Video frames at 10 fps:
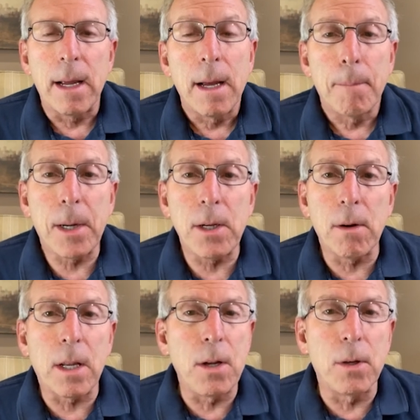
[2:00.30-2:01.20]
but you
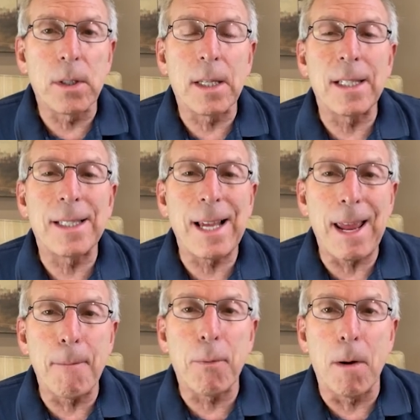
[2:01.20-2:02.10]
can use the
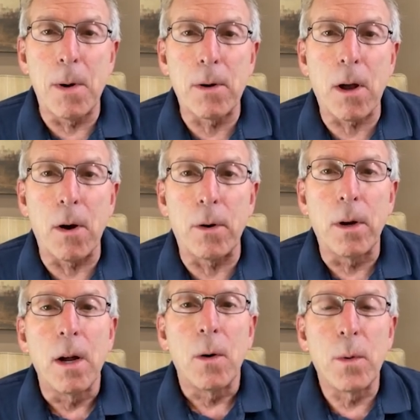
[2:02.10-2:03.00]
same promo code
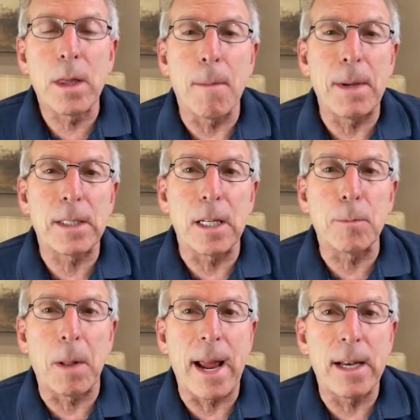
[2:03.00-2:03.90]
with the business
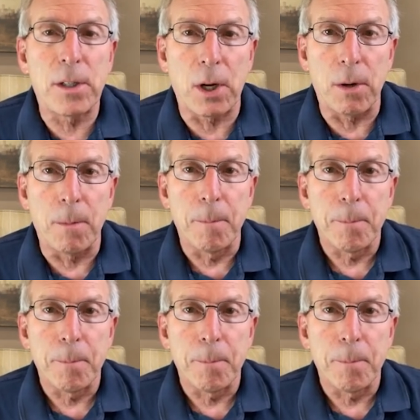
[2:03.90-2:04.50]
plan too.